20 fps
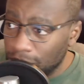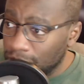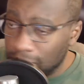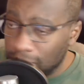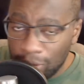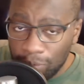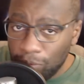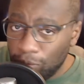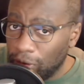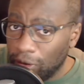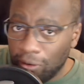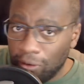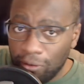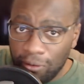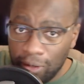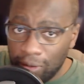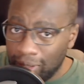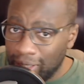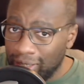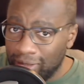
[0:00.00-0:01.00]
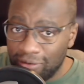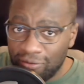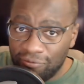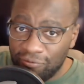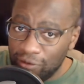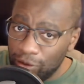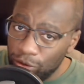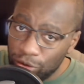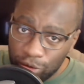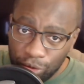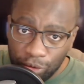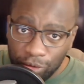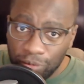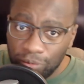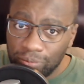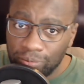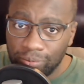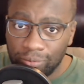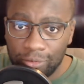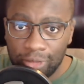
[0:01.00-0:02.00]
somewhere in the
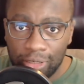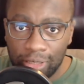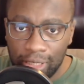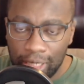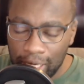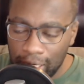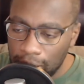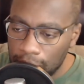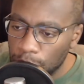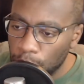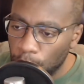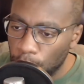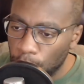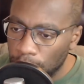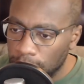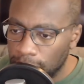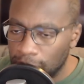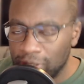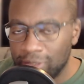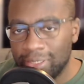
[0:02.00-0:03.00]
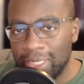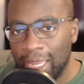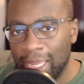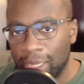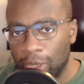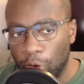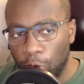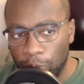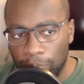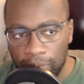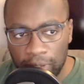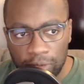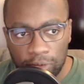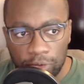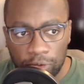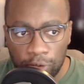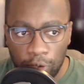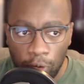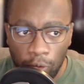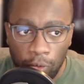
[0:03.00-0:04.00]
future. It is going to be staying open.
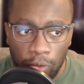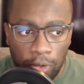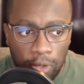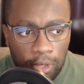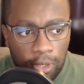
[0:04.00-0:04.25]
So